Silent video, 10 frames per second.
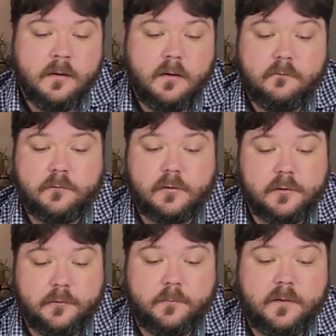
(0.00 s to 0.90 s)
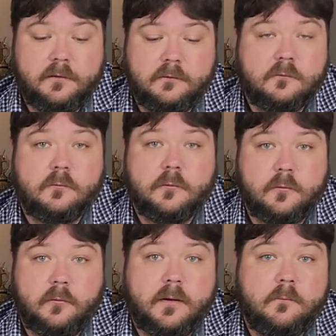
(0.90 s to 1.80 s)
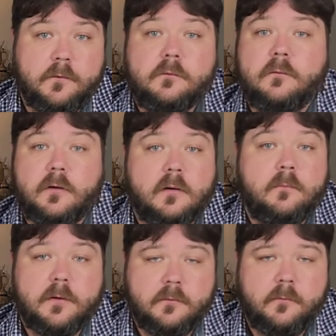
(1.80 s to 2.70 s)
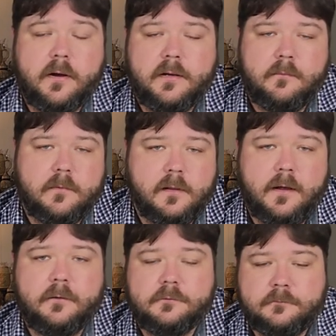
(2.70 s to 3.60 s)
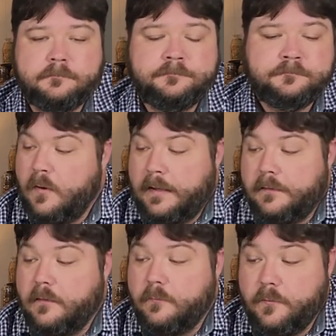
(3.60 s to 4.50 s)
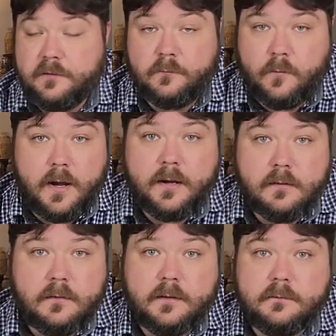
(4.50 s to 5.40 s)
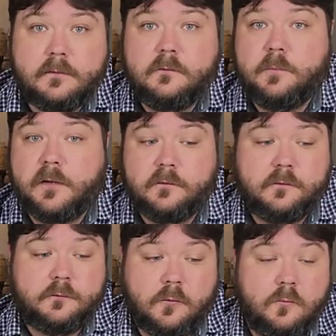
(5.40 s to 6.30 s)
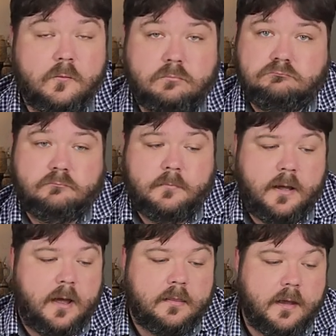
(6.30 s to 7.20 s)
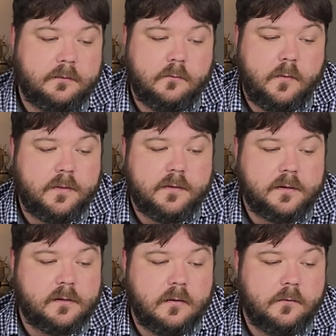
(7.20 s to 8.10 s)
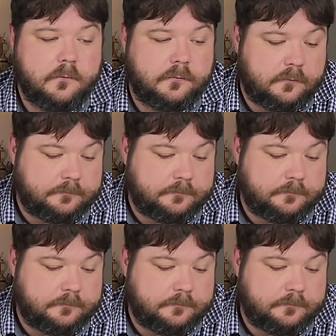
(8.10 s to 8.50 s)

of your clear pieces or your green ones are going to be uranium glass. And the reason why I collect it is because it's cool. I like the way that it glows.